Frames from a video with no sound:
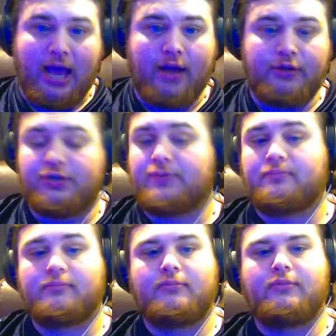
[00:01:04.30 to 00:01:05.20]
Just
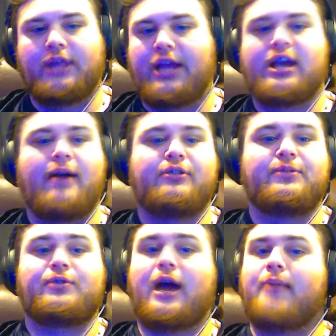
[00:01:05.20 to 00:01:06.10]
like, comment,
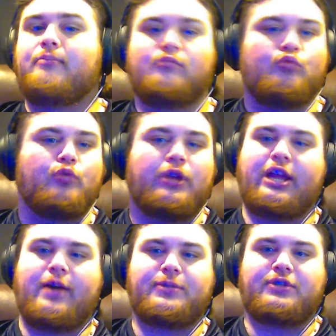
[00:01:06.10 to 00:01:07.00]
subscribe. Really
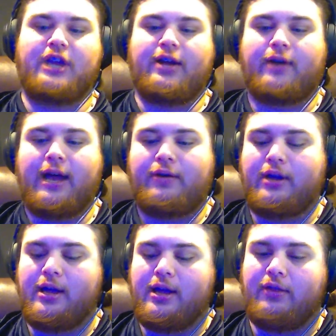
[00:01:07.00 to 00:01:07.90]
helps the channel out.
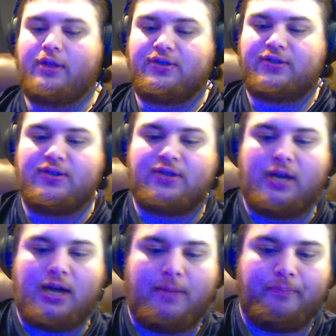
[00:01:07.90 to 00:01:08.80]
This is
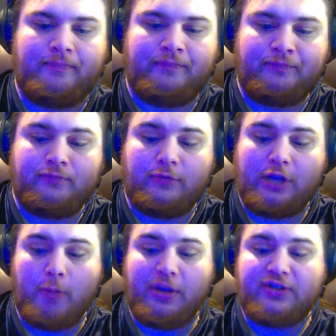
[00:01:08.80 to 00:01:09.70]
the
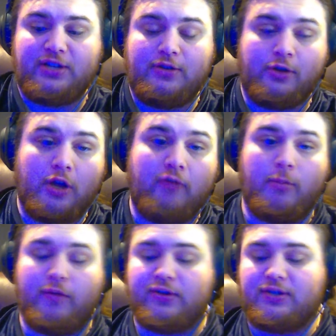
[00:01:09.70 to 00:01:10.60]
opening scene to a Goofy
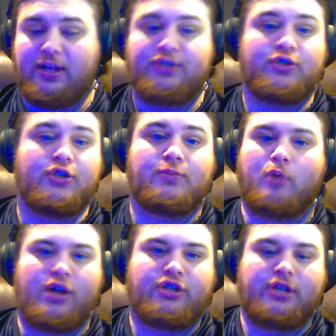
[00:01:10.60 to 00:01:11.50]
movie, so let's just
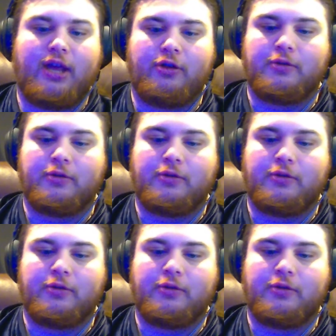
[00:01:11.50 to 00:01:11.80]
watch it together.